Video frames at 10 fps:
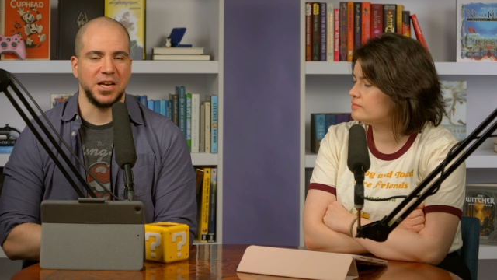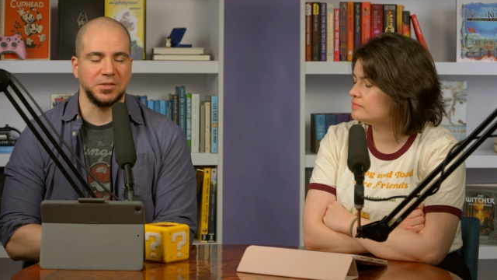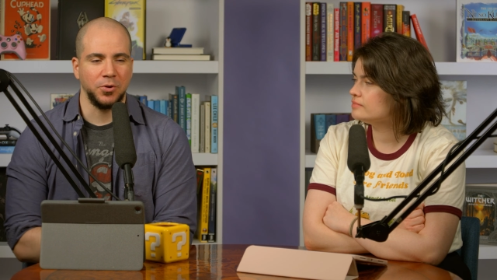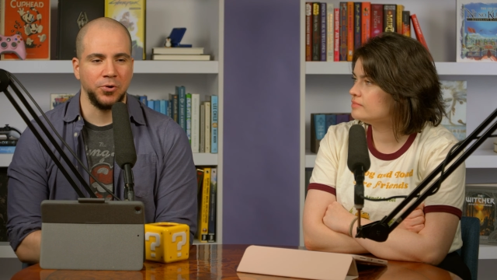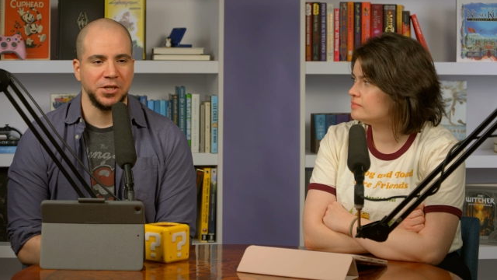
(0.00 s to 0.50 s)

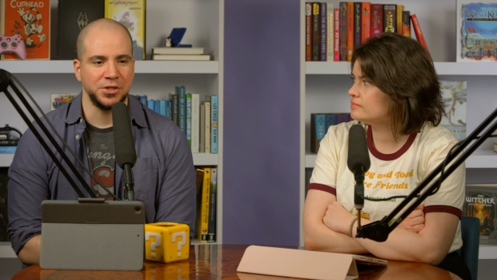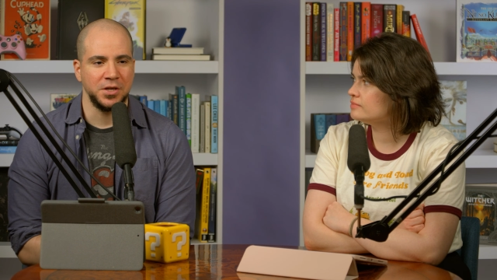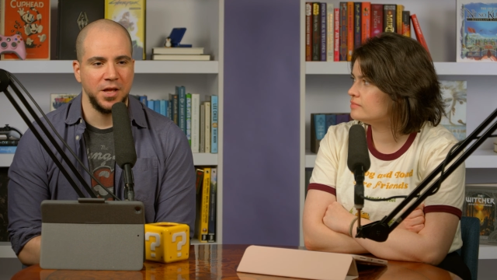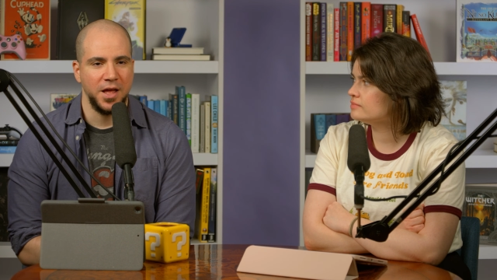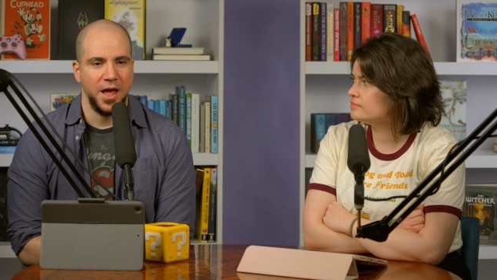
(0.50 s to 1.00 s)

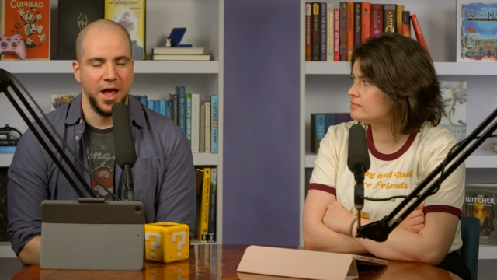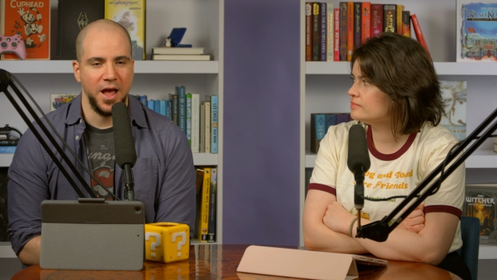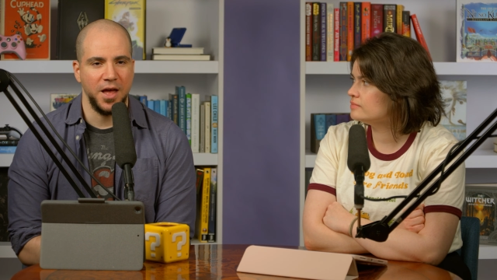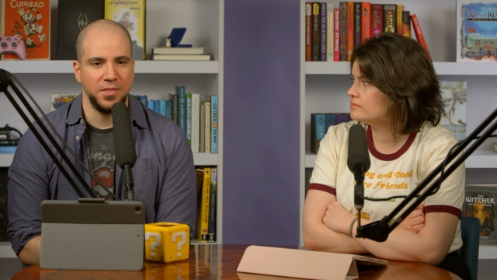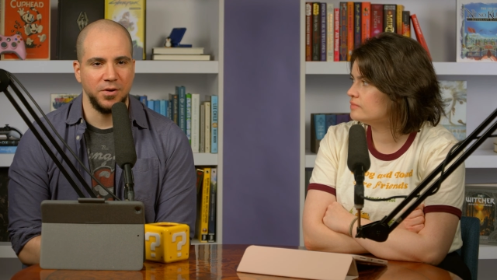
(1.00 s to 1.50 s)
Speaker 1: exploration
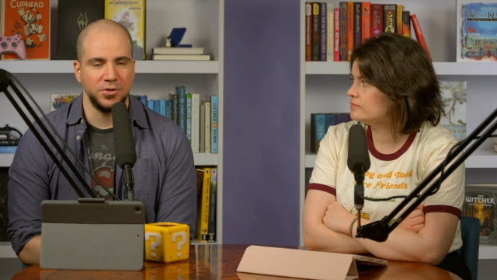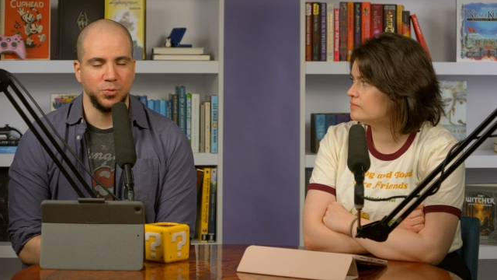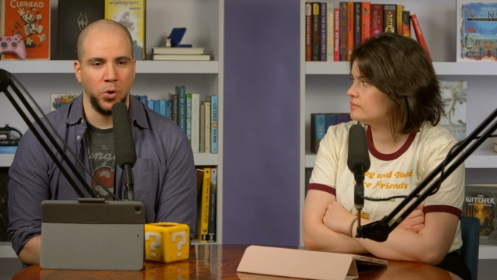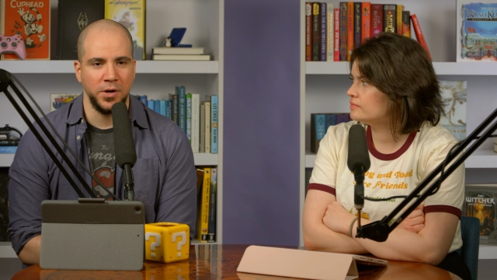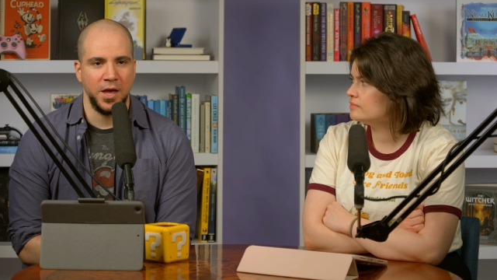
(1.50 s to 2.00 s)
and there was
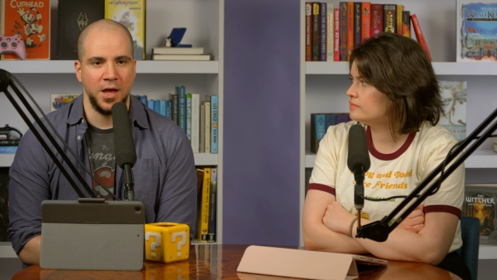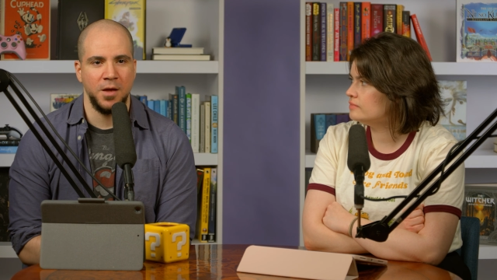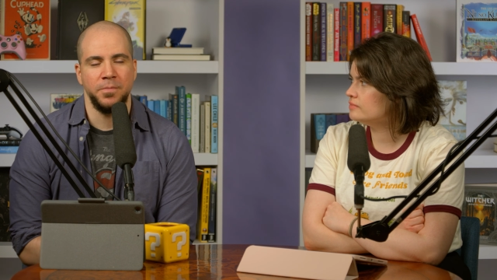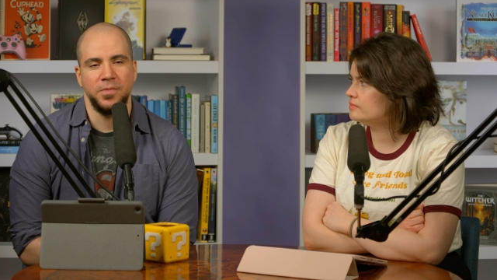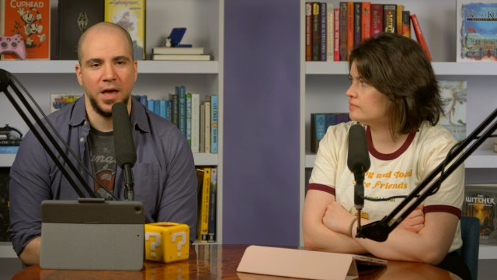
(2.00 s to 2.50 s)
one
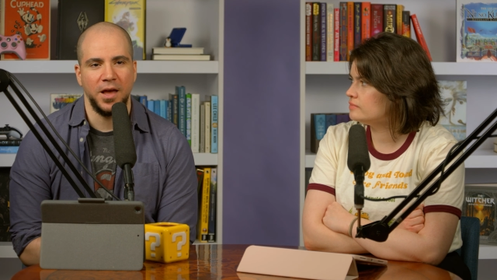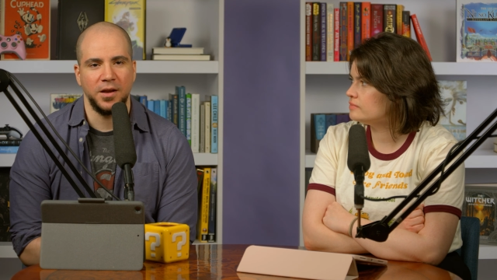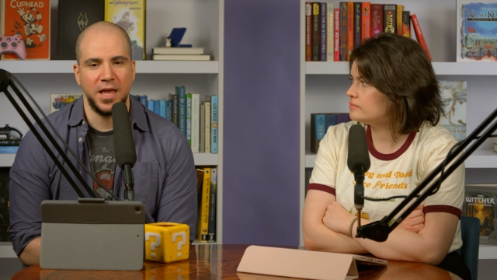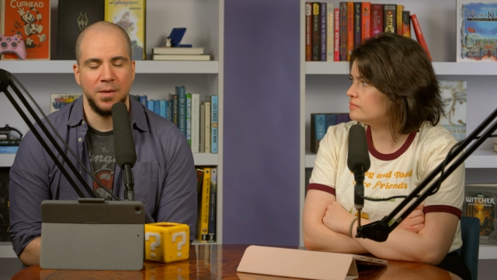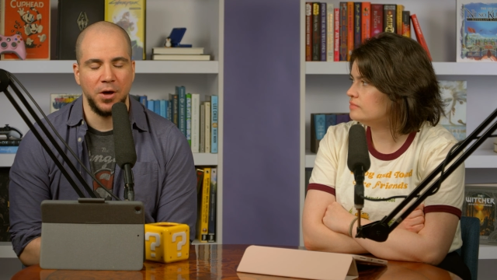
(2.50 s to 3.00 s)
game that
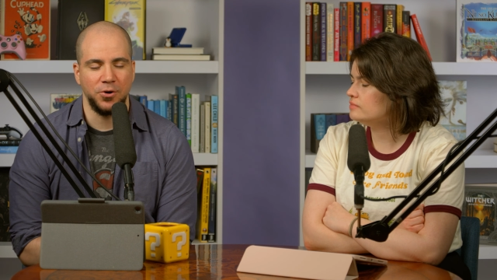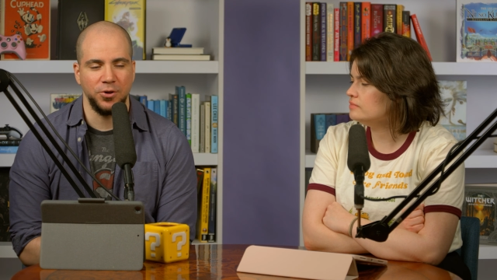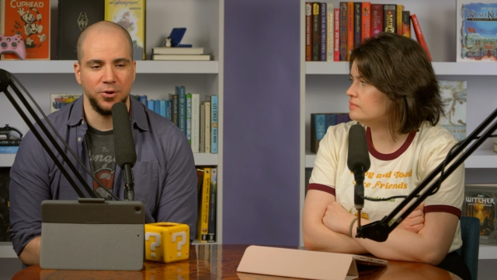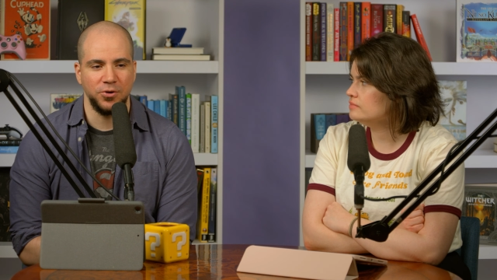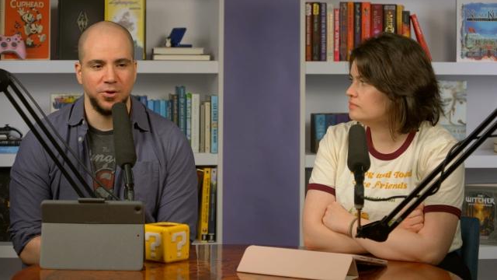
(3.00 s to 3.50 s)
came out
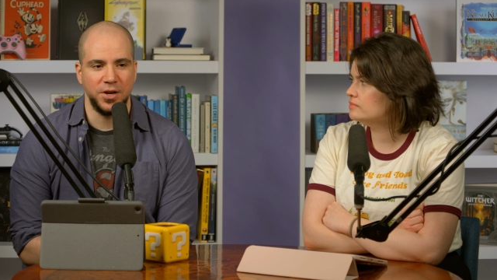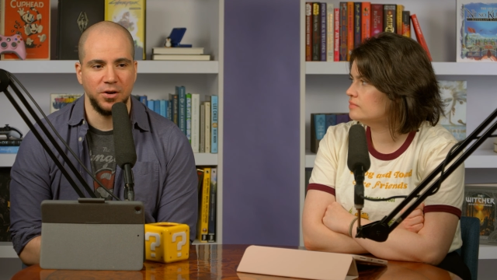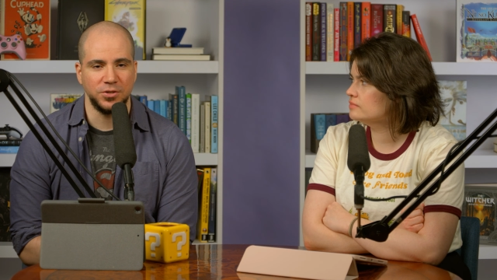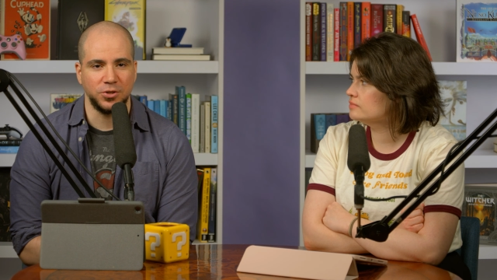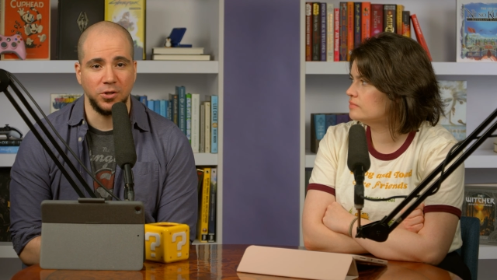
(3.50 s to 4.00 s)
earlier in the year.
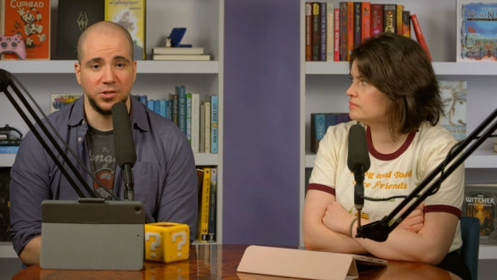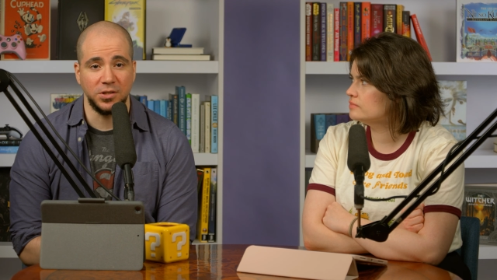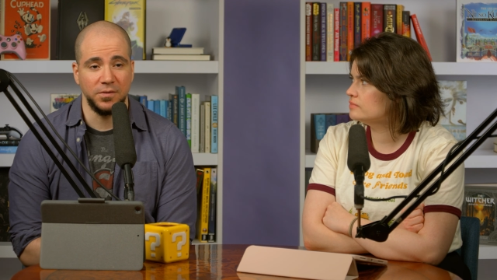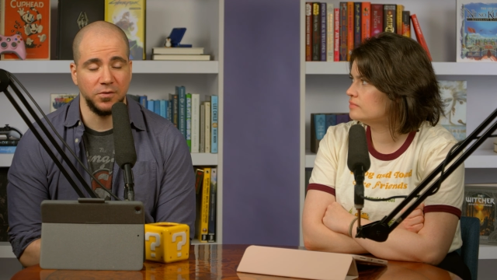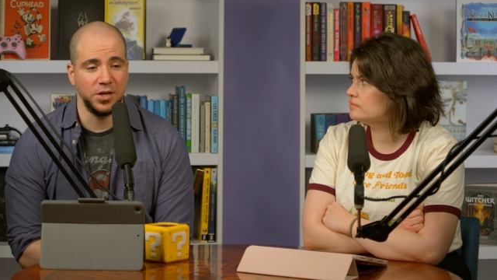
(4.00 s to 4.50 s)
It's called
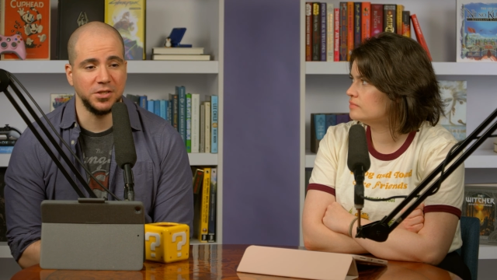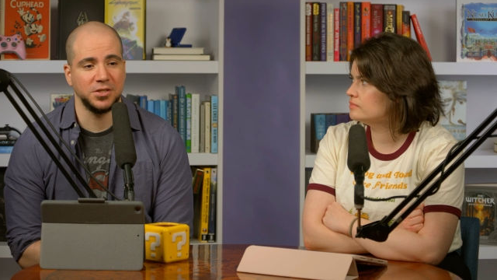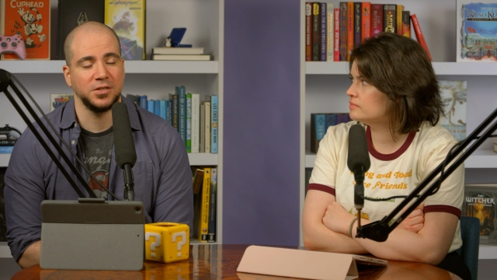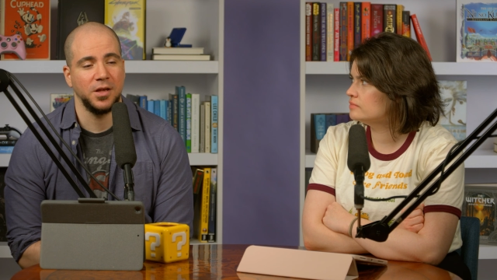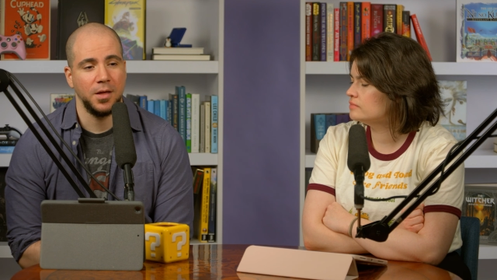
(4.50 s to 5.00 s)
Deliver
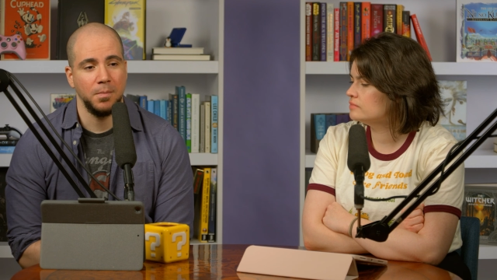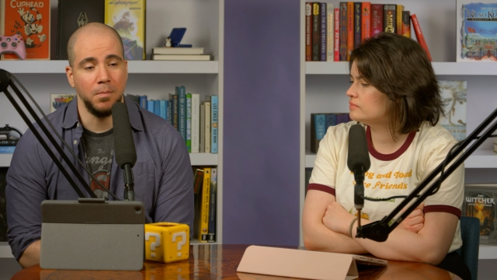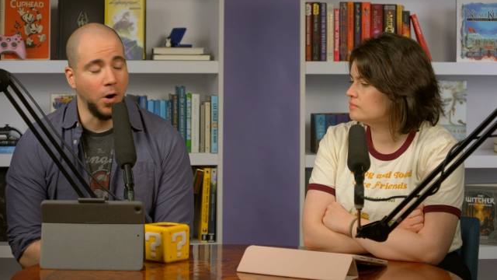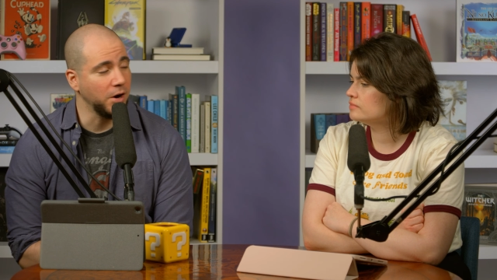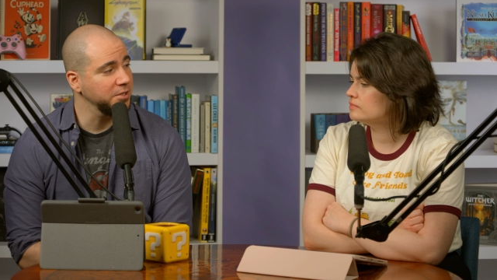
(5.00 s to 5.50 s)
Us
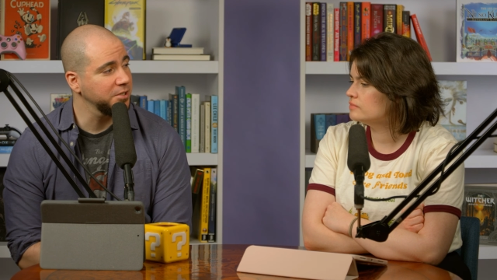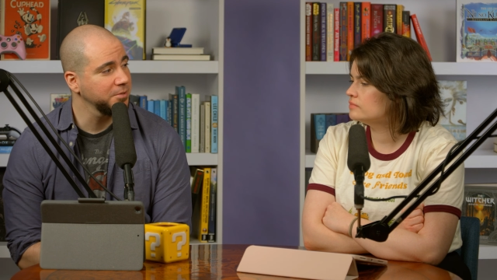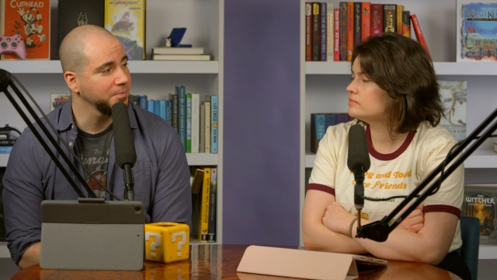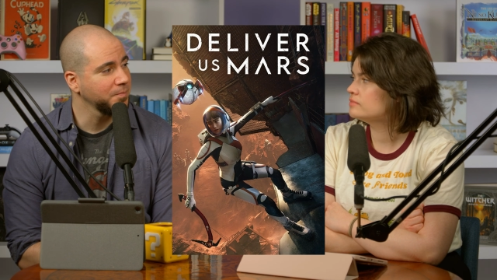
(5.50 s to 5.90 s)
Mars.